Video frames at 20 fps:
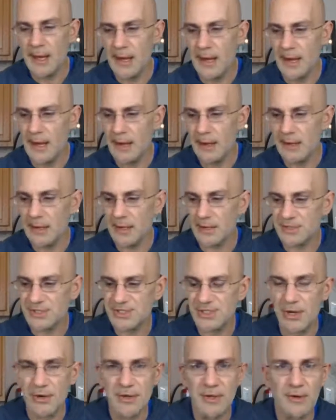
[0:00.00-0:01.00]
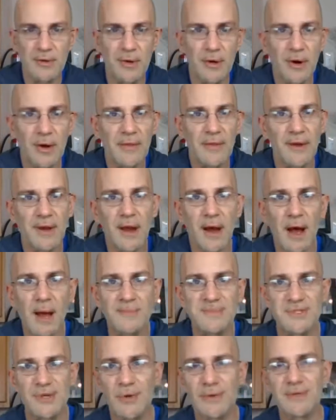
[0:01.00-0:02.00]
and it'll show you all the
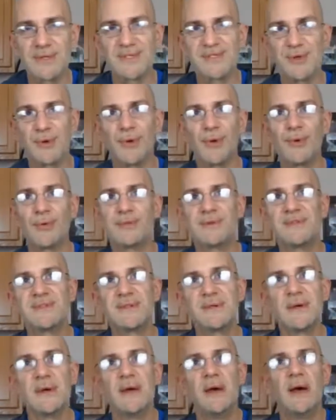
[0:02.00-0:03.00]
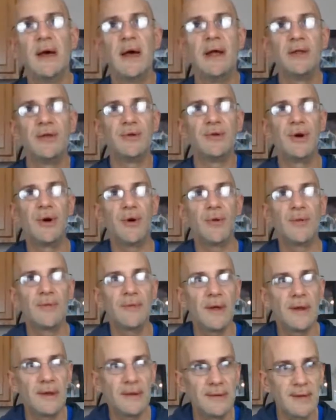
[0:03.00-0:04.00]
comps going to solds, and you
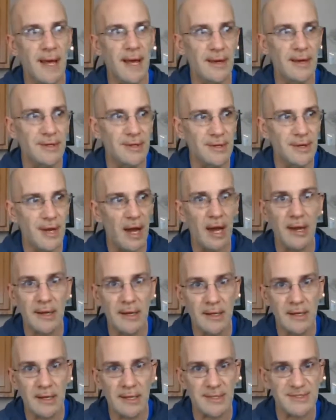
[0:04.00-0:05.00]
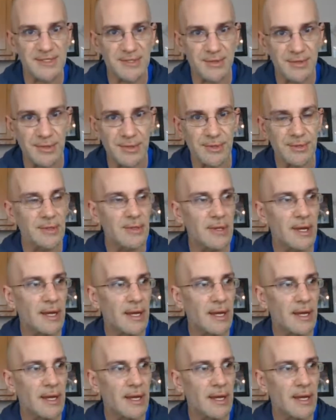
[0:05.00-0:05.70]
know how you're not going to get screwed.